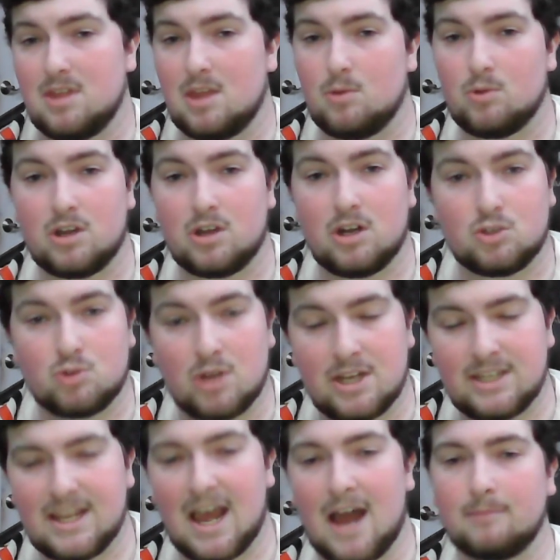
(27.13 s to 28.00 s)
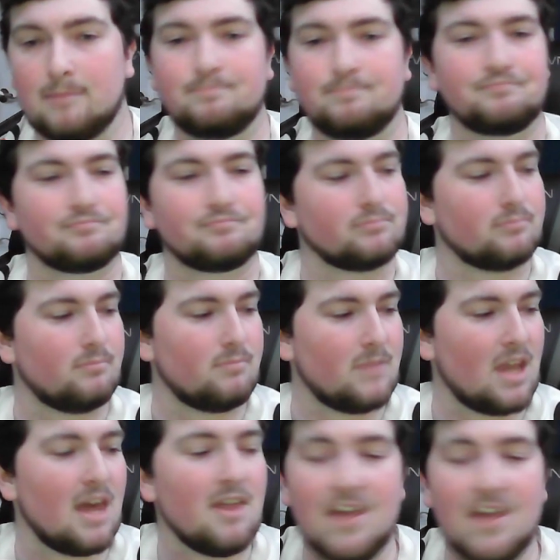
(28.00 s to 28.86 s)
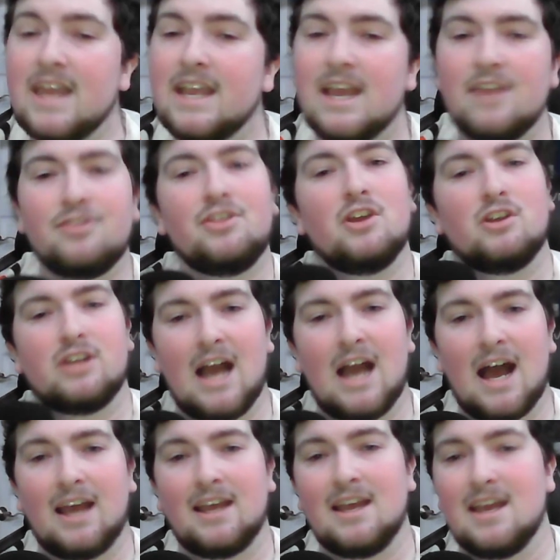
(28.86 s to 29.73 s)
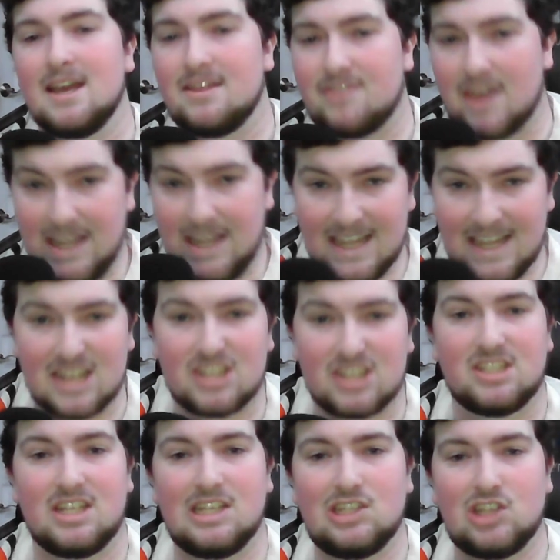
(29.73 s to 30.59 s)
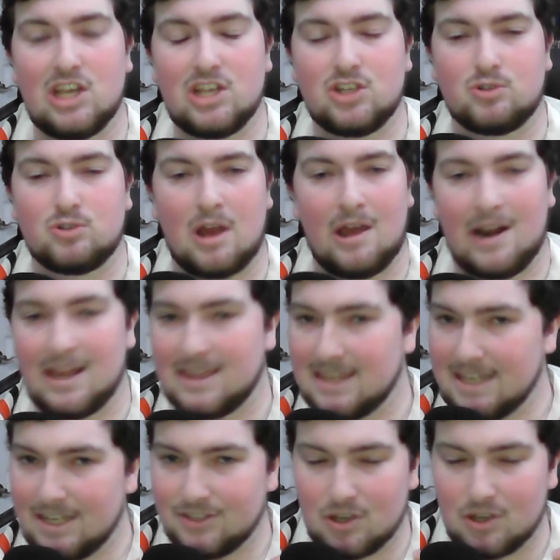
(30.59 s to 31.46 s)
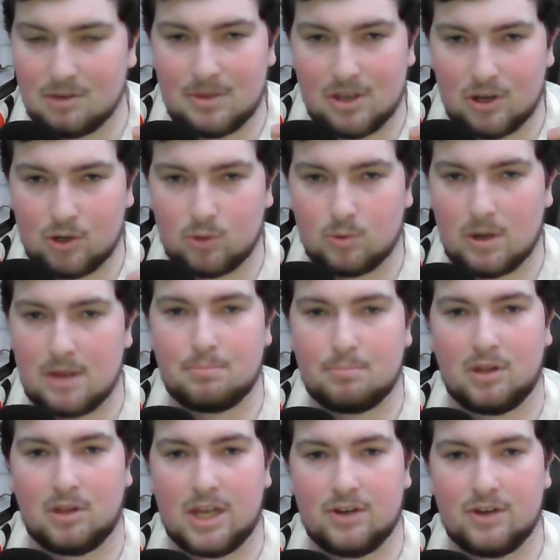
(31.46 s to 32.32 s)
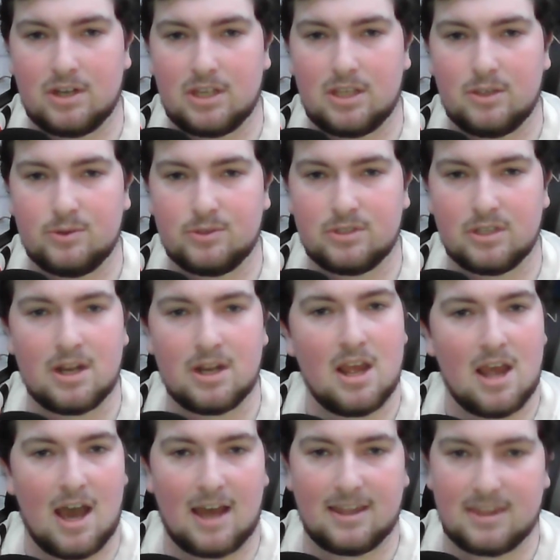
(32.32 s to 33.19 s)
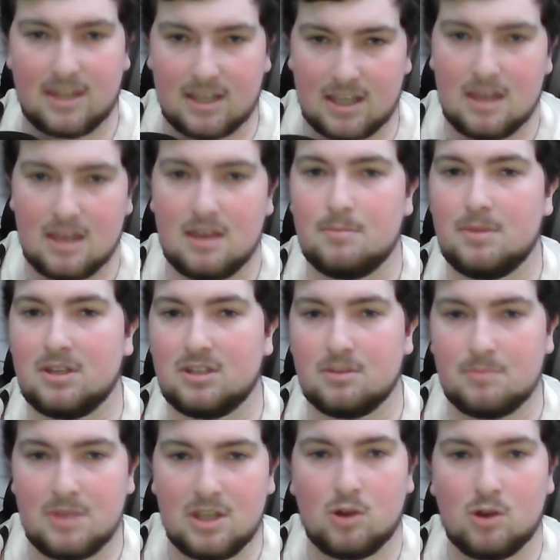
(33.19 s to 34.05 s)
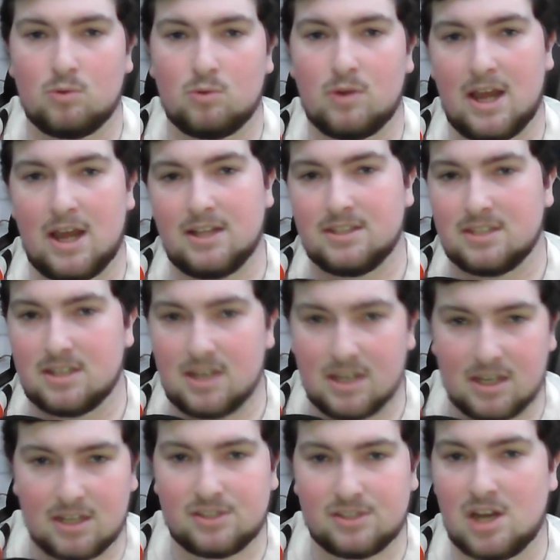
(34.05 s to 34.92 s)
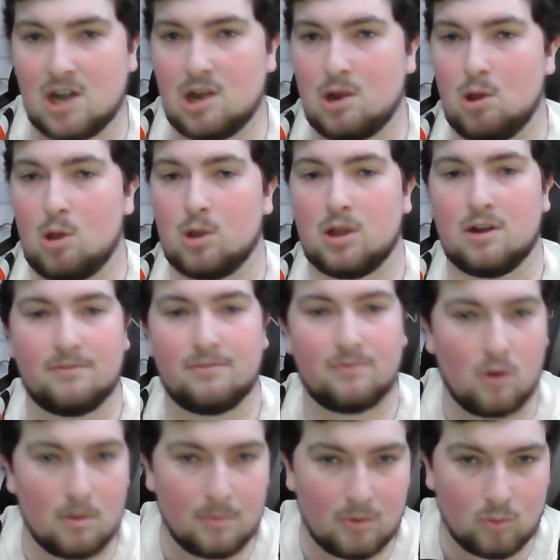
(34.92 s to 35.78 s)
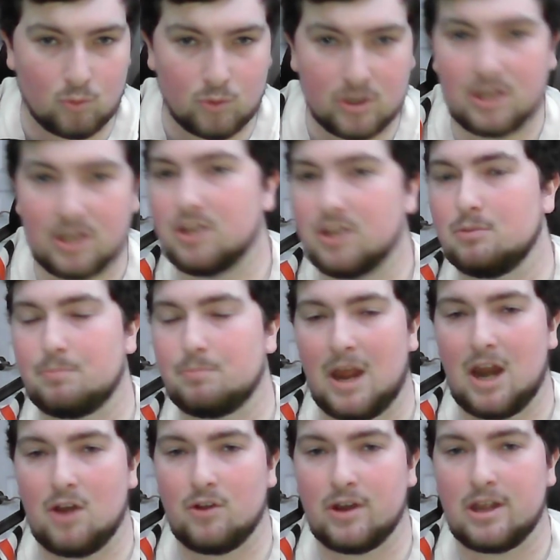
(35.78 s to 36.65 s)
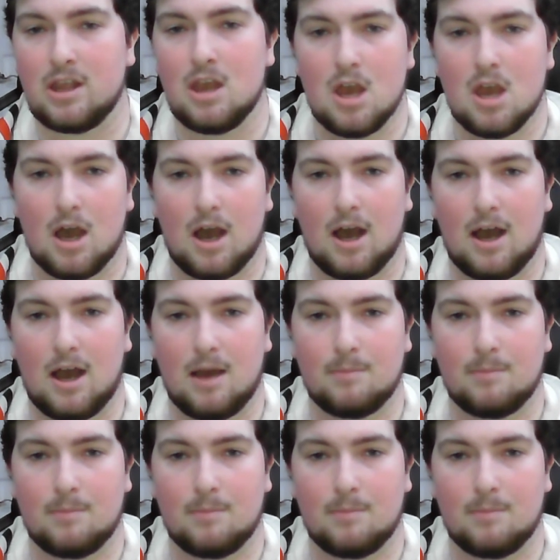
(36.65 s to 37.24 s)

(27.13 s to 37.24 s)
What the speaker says: Maybe they were going to trade down. They get their guy. They get C.J. Stroud. I think he's going to be a great player in Houston. I think him and D'Amico Ryans and Nick Caserio are going to form a really good pairing